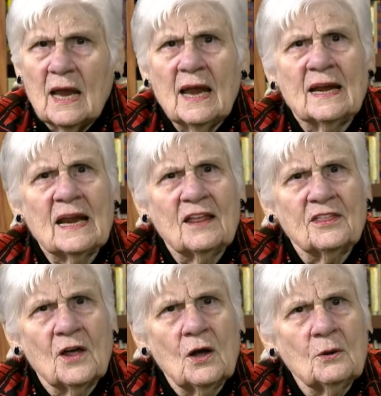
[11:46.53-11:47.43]
And I
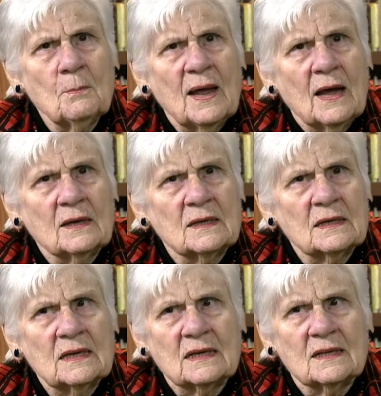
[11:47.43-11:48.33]
thought about it
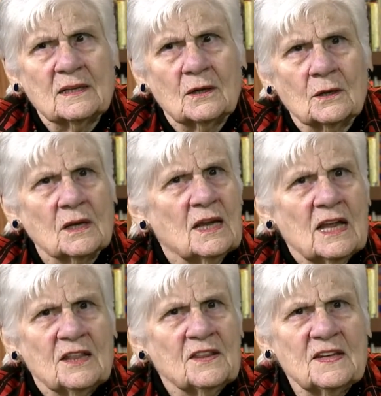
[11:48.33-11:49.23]
and I thought,
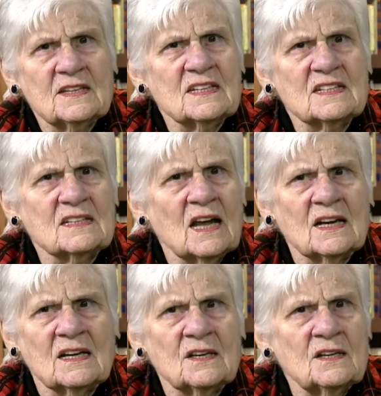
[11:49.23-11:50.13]
this is not
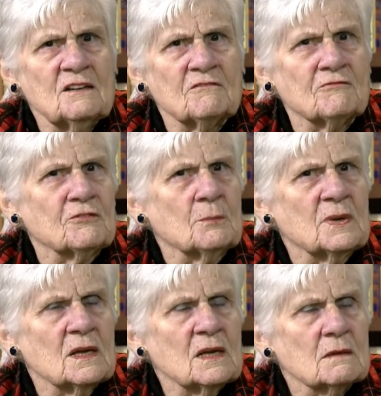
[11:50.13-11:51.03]
enough for
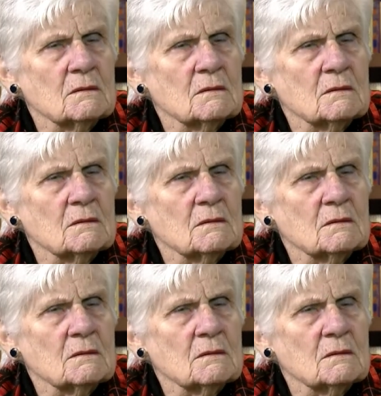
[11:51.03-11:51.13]
me.